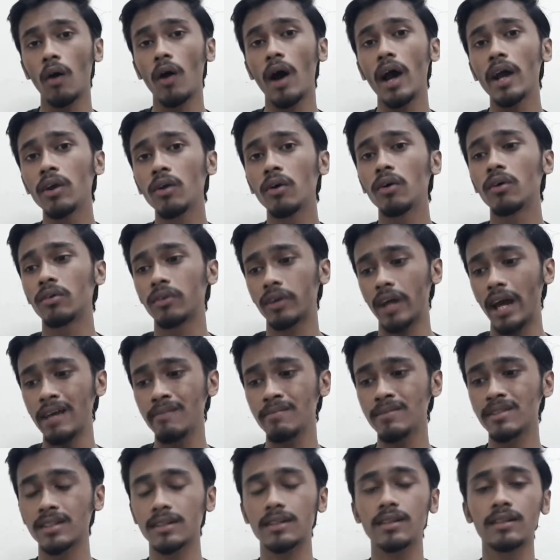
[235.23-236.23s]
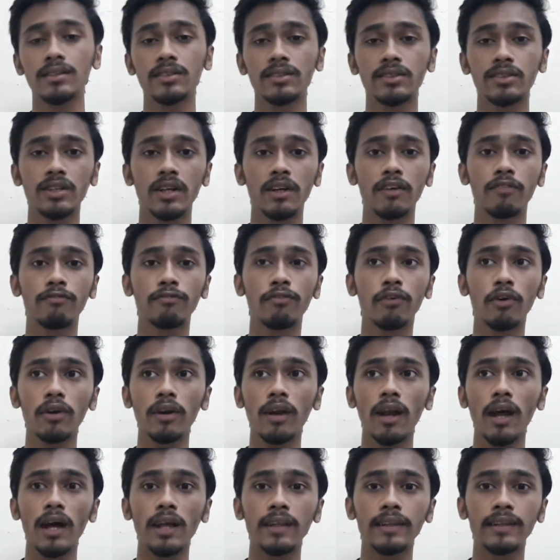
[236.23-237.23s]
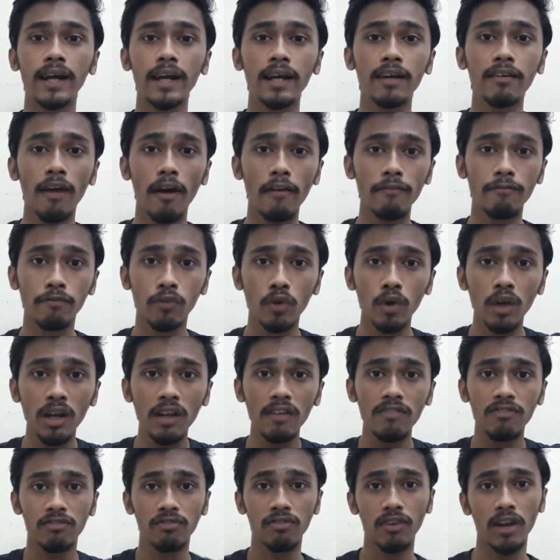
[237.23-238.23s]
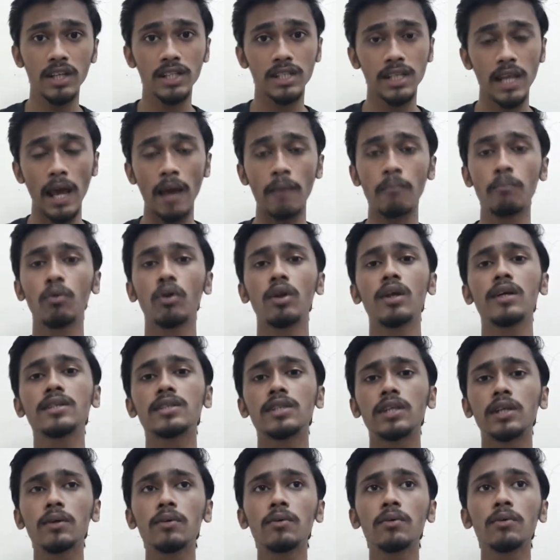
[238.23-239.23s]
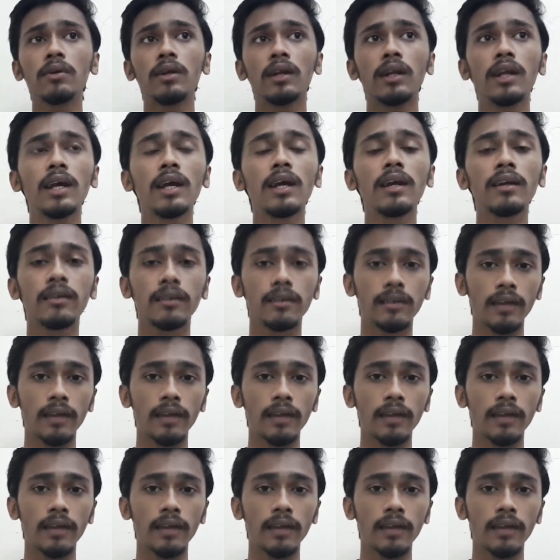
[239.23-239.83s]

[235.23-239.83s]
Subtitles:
I know time is a constraint. For that fully fledged ambulance, you need